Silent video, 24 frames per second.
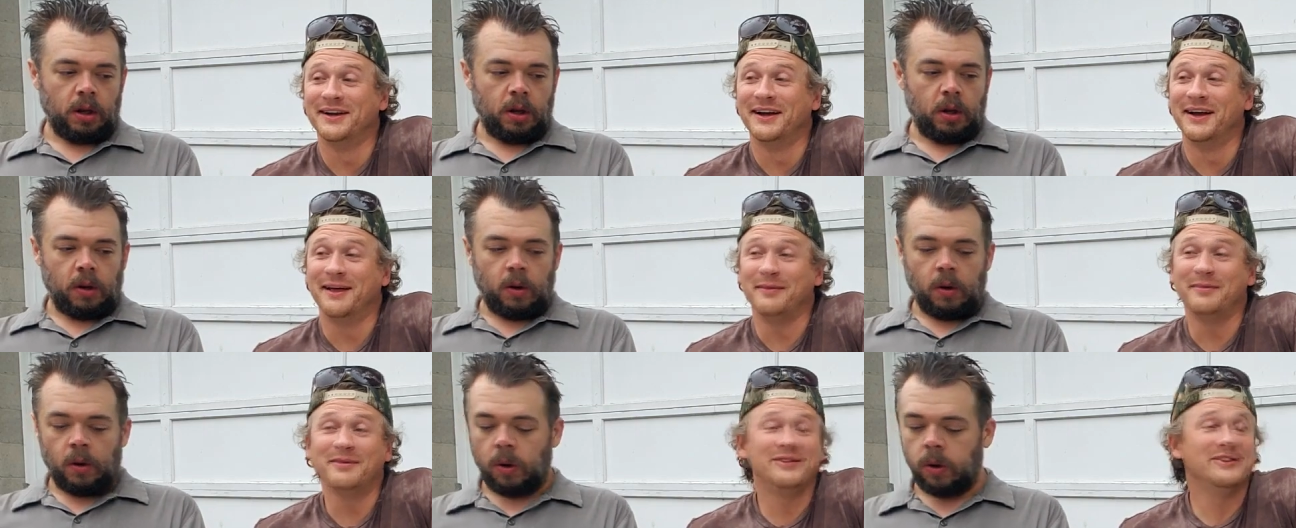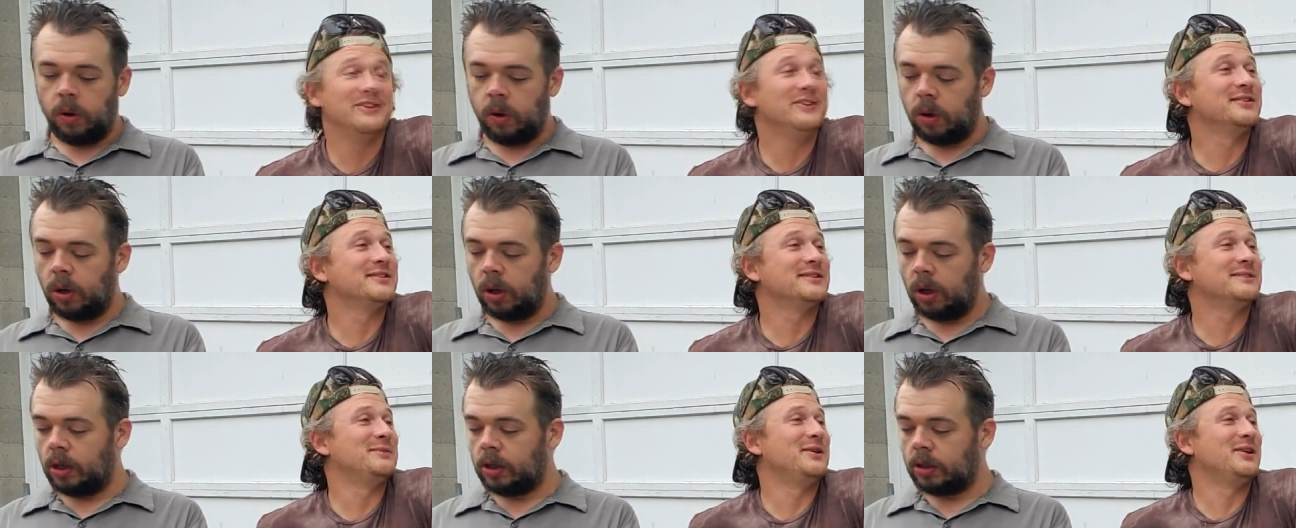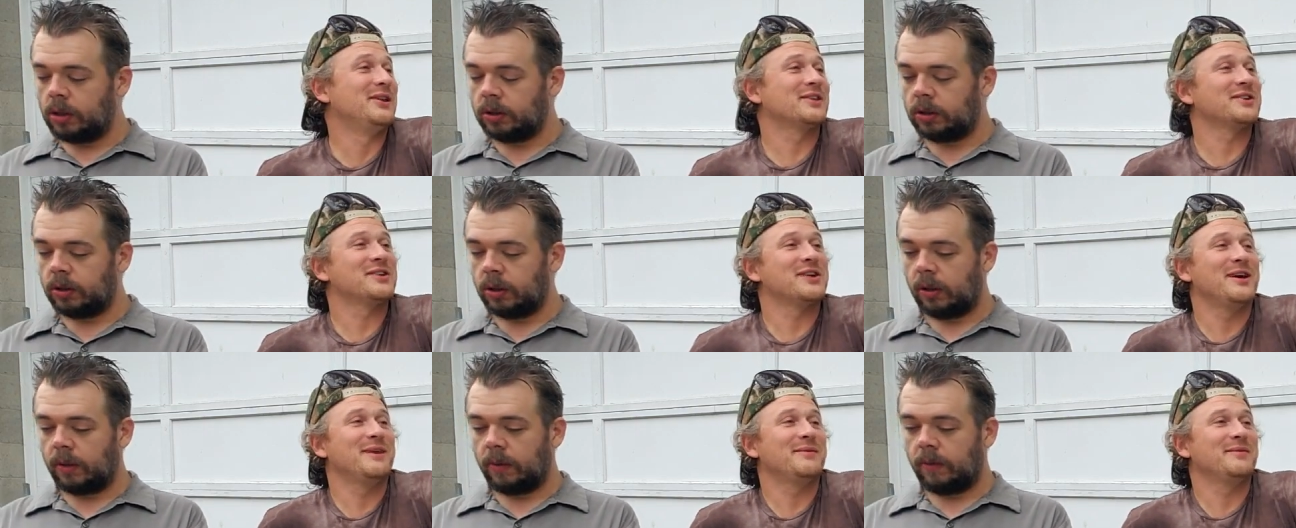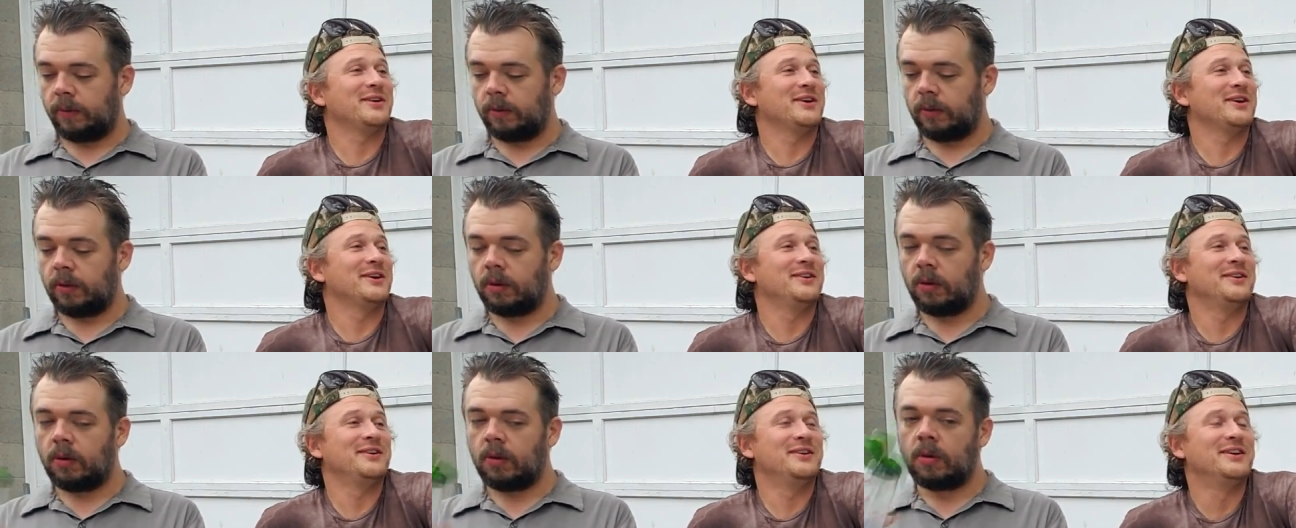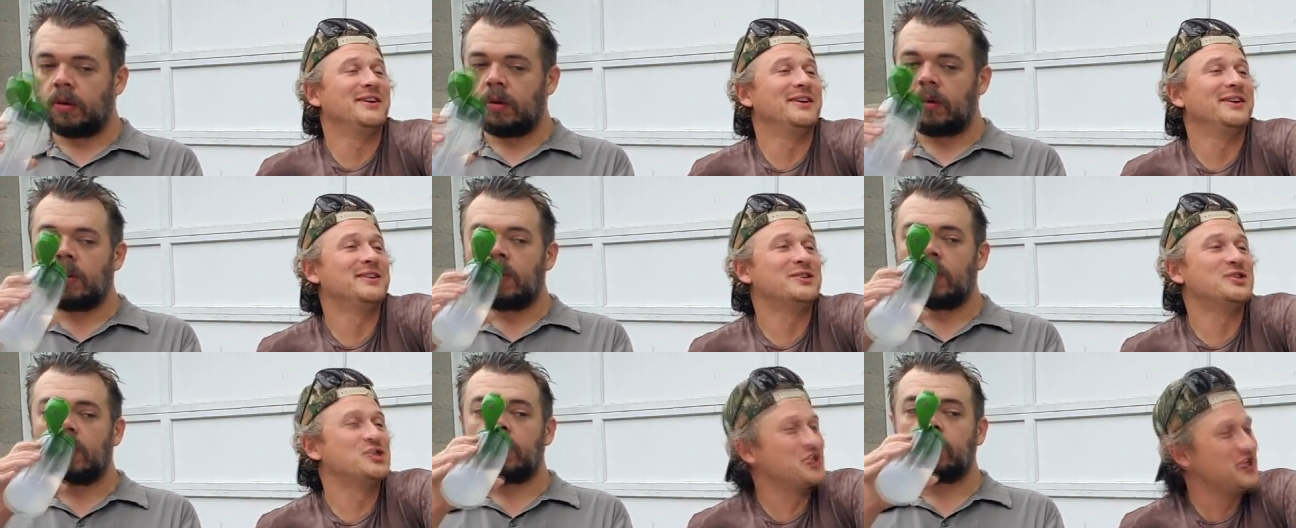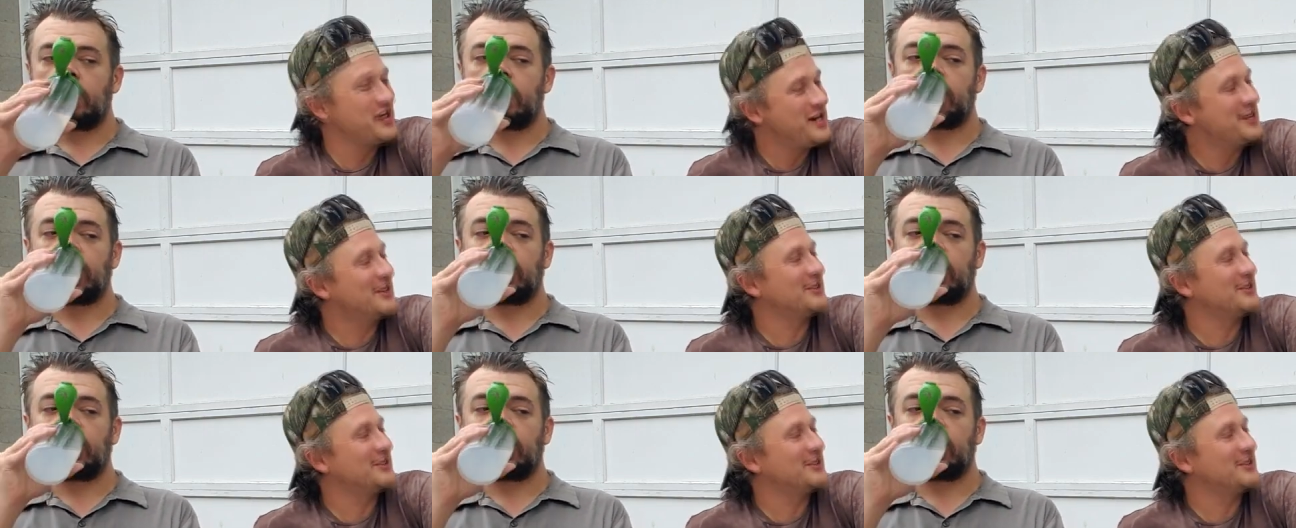Speaker 1: I've been using them all the time, dude. Treat